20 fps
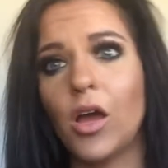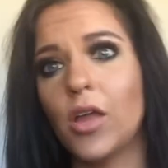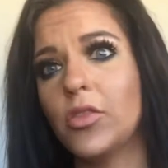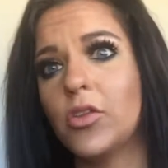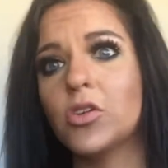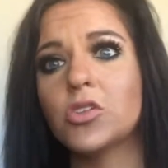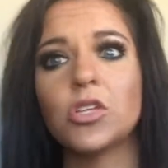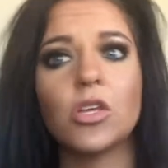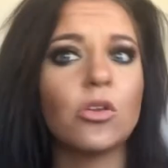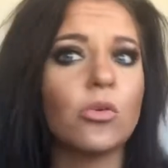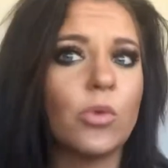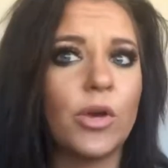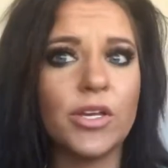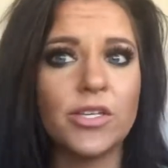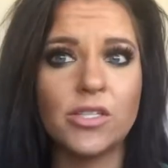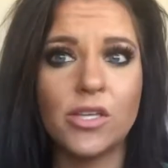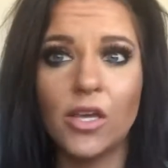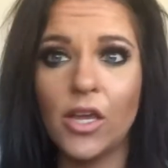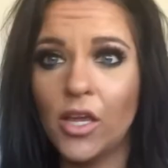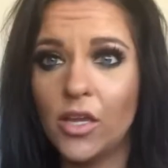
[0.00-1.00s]
There's other
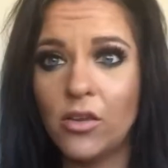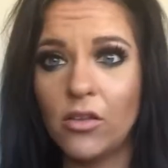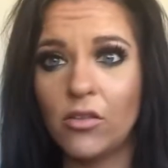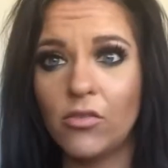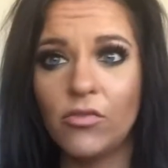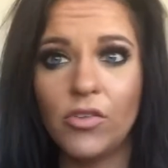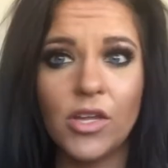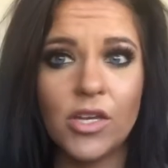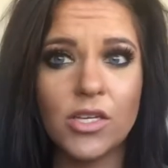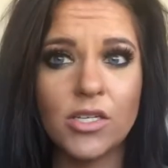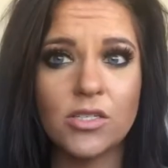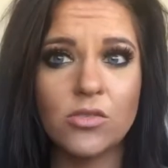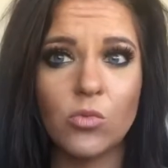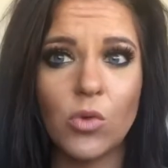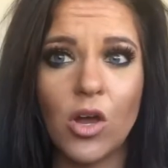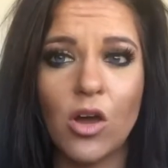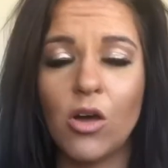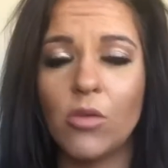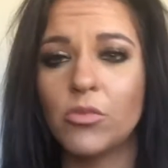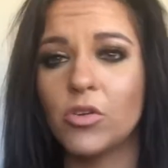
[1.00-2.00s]
ways to get into the fitness
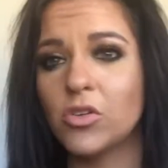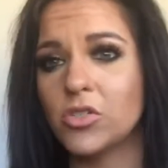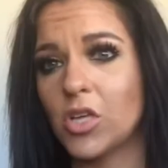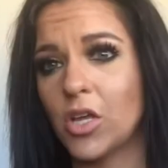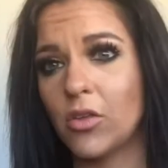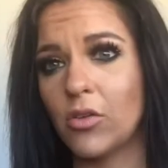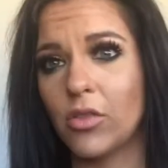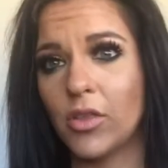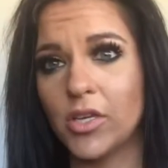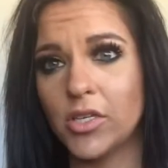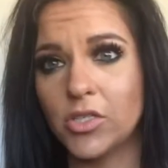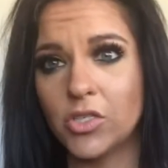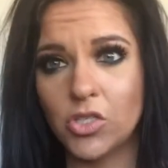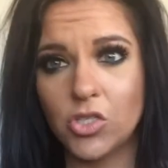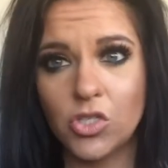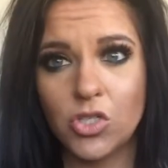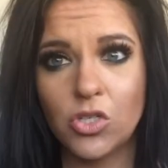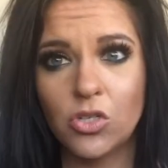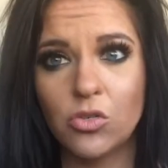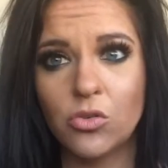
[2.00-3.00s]
realm. There's other things to
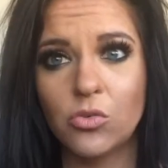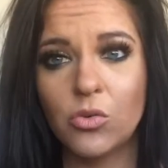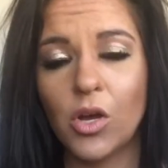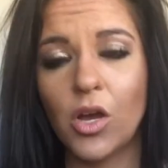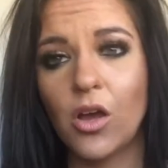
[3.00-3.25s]
do.